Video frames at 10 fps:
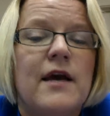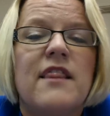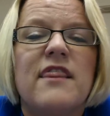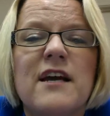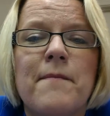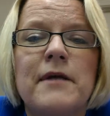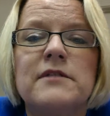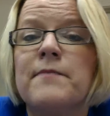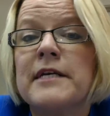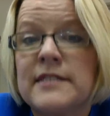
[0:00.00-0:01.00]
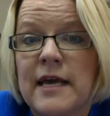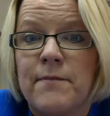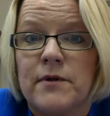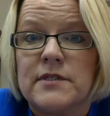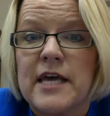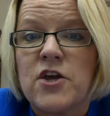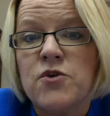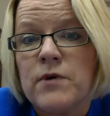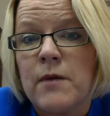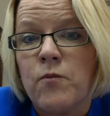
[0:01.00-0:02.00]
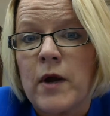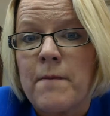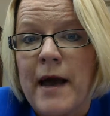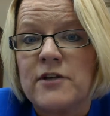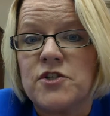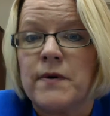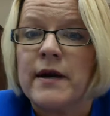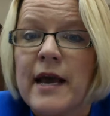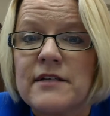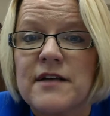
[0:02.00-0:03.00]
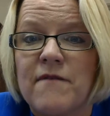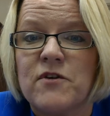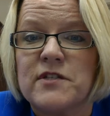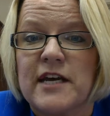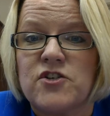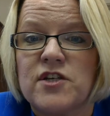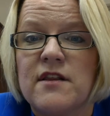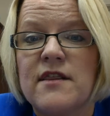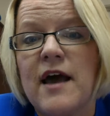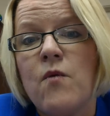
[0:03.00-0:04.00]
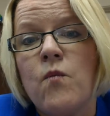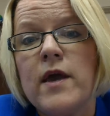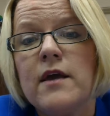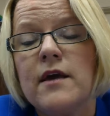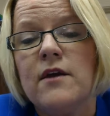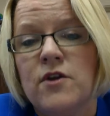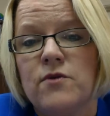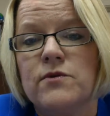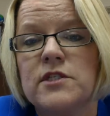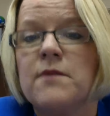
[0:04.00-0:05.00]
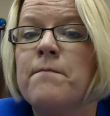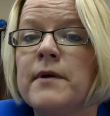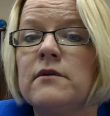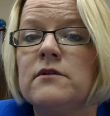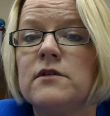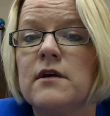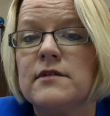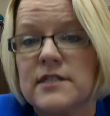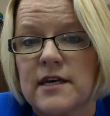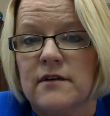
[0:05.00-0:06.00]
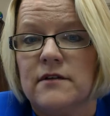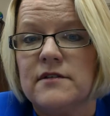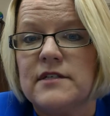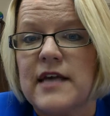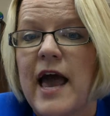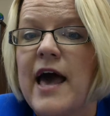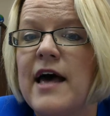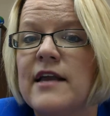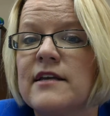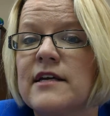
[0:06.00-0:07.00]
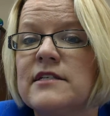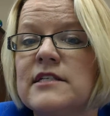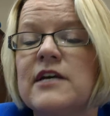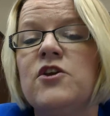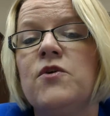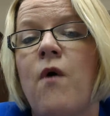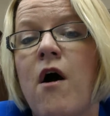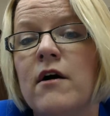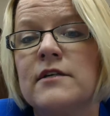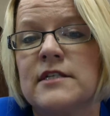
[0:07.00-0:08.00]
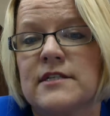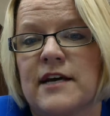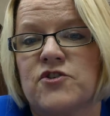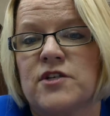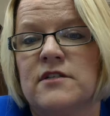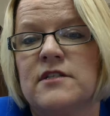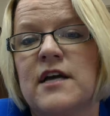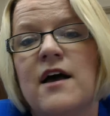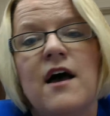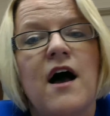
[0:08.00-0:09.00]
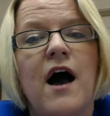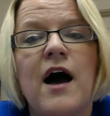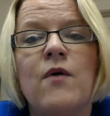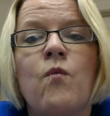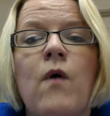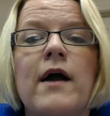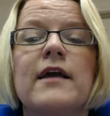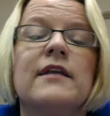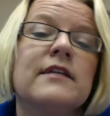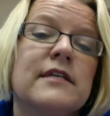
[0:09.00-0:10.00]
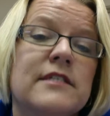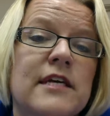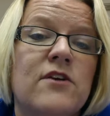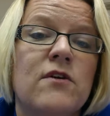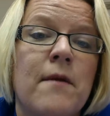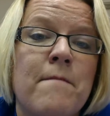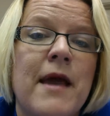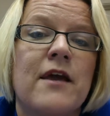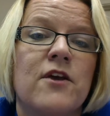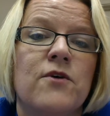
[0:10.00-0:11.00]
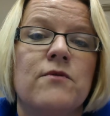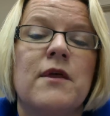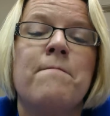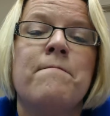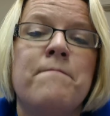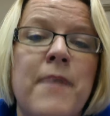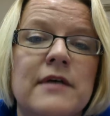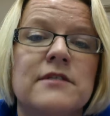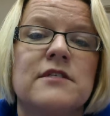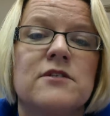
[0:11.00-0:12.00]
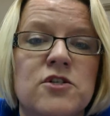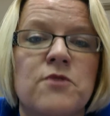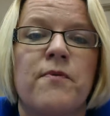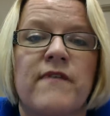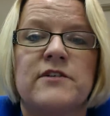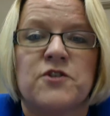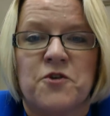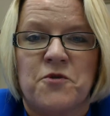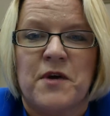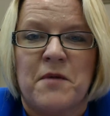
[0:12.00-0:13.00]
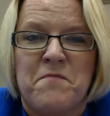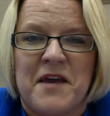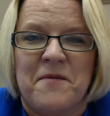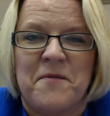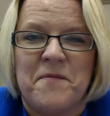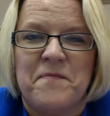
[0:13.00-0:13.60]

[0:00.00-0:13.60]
Think about some examples that you can bring back to our next conversation that we can use to build skills and continue our discussions on what can continue to make you the best supervisor you can be.